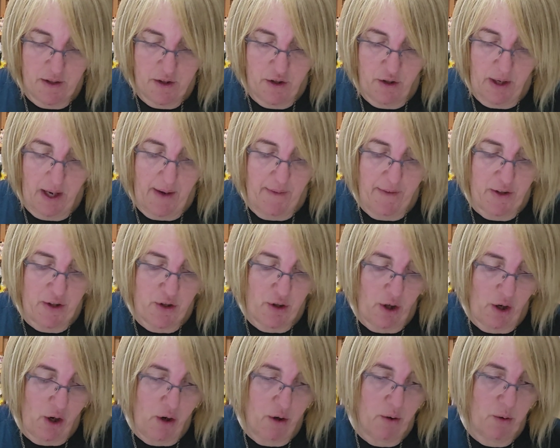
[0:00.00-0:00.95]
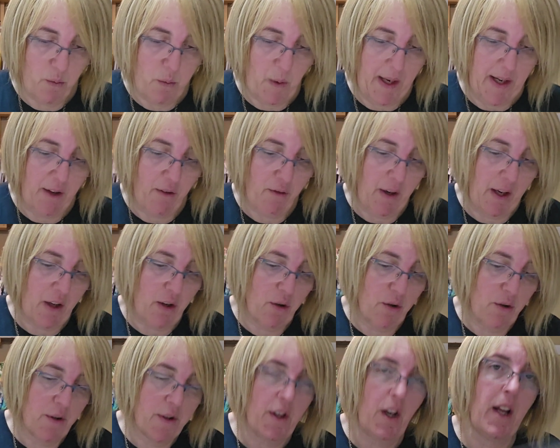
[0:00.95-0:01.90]
To Have and to Hold Wedding
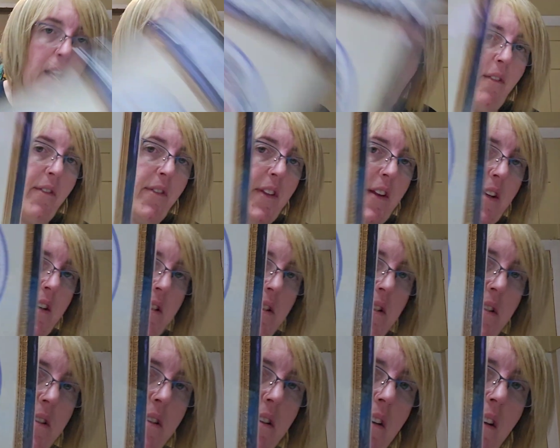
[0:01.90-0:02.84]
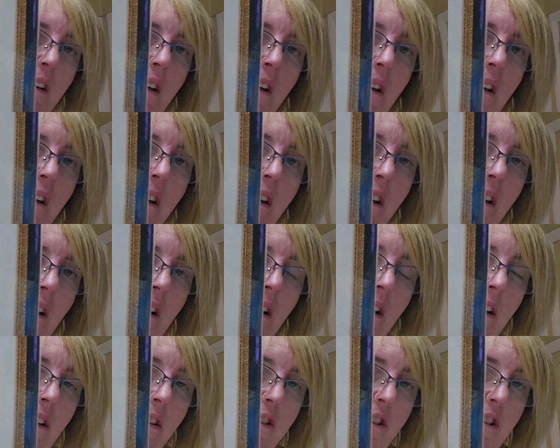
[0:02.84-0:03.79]
Record. I love this.
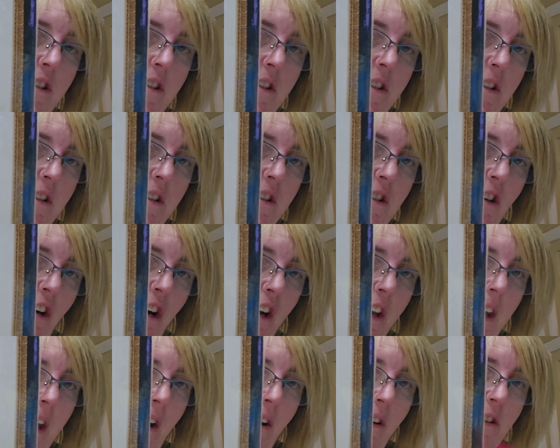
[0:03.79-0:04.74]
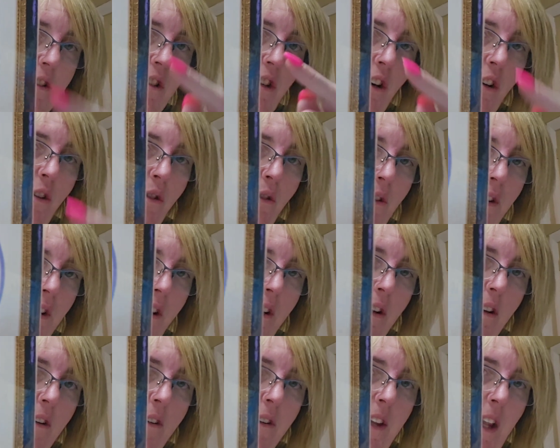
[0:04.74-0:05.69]
Just the design, how it's got all
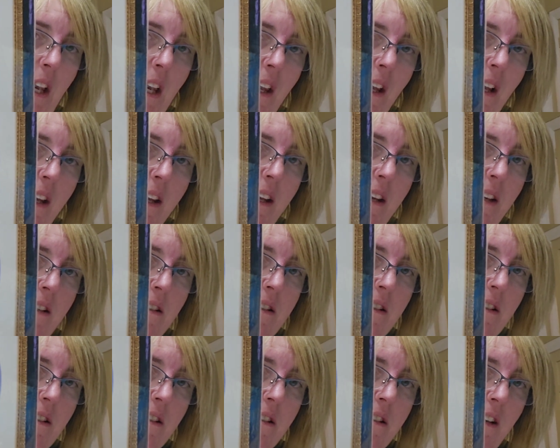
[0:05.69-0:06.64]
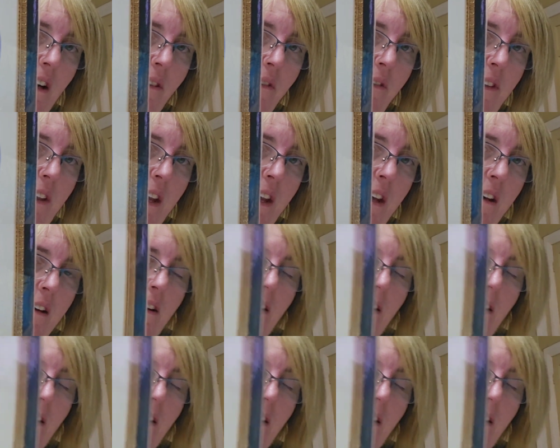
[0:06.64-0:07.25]
the lilies and stuff there.